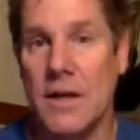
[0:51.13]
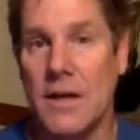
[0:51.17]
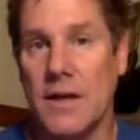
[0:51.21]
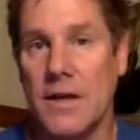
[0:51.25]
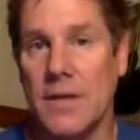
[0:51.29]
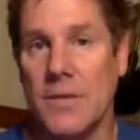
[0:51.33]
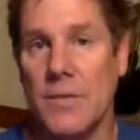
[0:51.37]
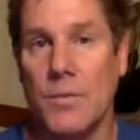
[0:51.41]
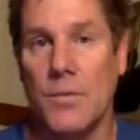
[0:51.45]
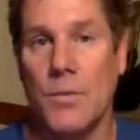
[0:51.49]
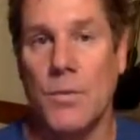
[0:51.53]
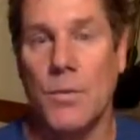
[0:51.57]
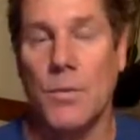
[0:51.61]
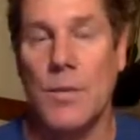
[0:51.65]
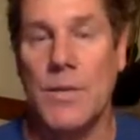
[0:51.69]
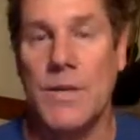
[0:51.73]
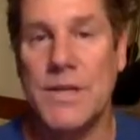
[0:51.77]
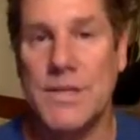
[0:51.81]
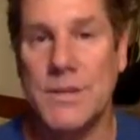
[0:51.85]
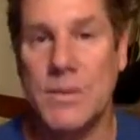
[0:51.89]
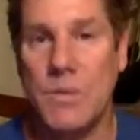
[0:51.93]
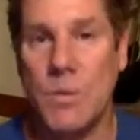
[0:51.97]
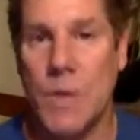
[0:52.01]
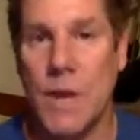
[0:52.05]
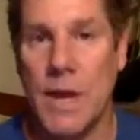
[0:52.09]
And the
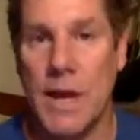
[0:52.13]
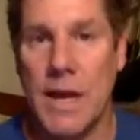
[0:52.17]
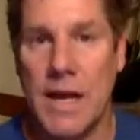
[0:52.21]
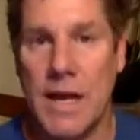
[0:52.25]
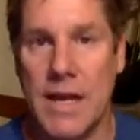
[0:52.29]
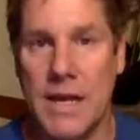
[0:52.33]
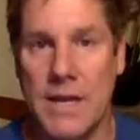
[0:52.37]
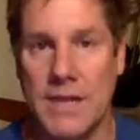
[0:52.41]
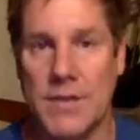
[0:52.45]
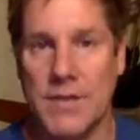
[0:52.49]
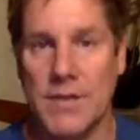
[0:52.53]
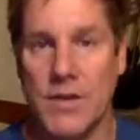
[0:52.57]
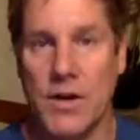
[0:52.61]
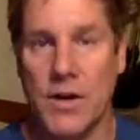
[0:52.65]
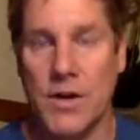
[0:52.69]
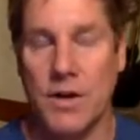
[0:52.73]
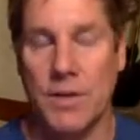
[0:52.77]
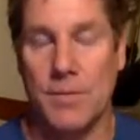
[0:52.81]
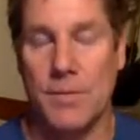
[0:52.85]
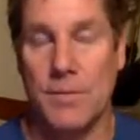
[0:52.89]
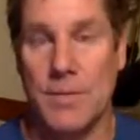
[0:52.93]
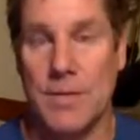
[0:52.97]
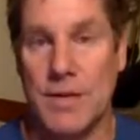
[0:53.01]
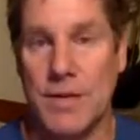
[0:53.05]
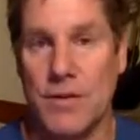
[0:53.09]
reason why I got
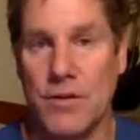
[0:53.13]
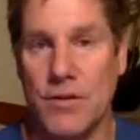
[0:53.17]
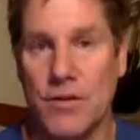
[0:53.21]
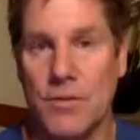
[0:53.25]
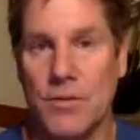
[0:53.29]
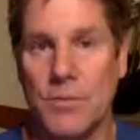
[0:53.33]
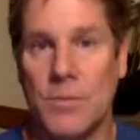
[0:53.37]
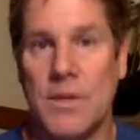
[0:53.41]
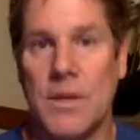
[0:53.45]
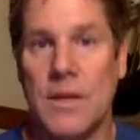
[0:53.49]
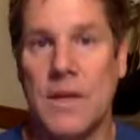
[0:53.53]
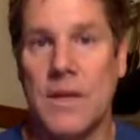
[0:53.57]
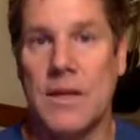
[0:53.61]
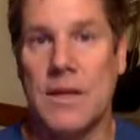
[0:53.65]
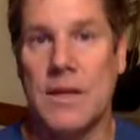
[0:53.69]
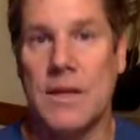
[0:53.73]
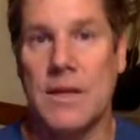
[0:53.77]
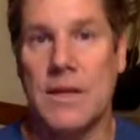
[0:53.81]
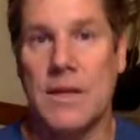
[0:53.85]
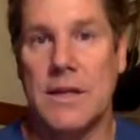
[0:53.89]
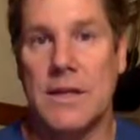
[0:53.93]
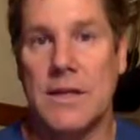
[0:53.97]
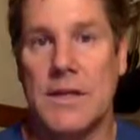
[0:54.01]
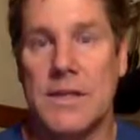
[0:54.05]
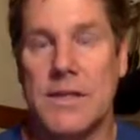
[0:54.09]
started in Bikram
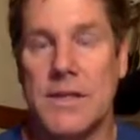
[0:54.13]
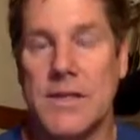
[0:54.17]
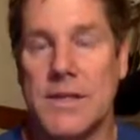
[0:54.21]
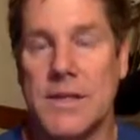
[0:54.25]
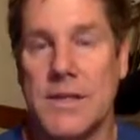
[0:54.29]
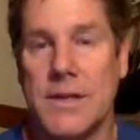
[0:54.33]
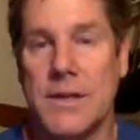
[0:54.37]
is